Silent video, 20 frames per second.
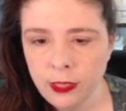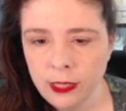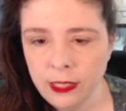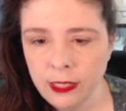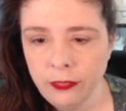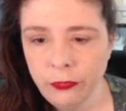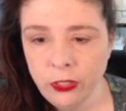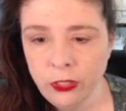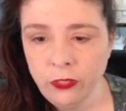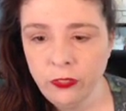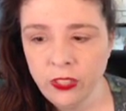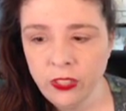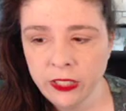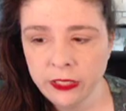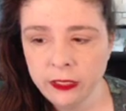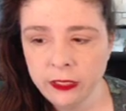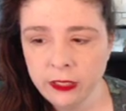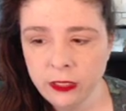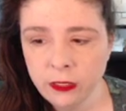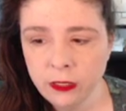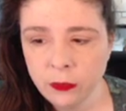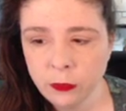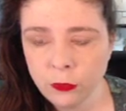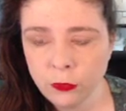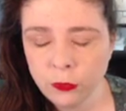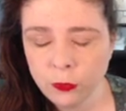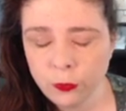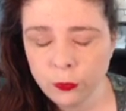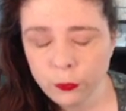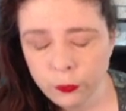Even if it doesn't
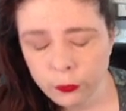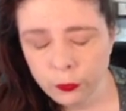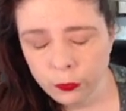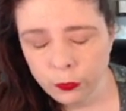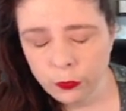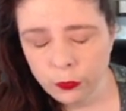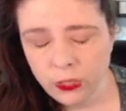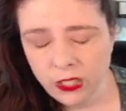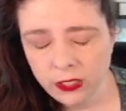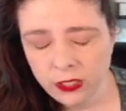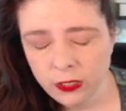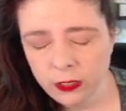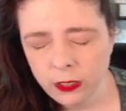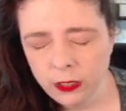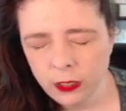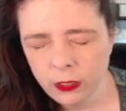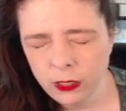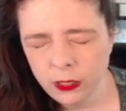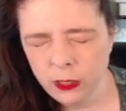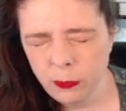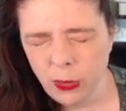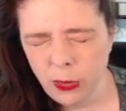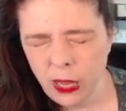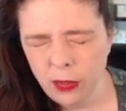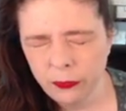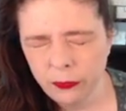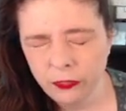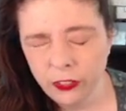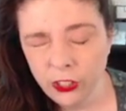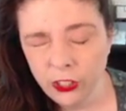necessarily
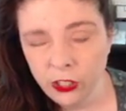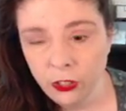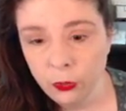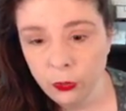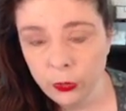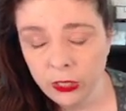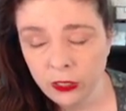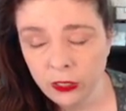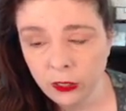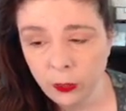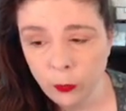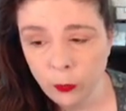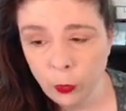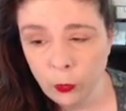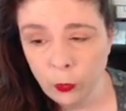pop for you when you come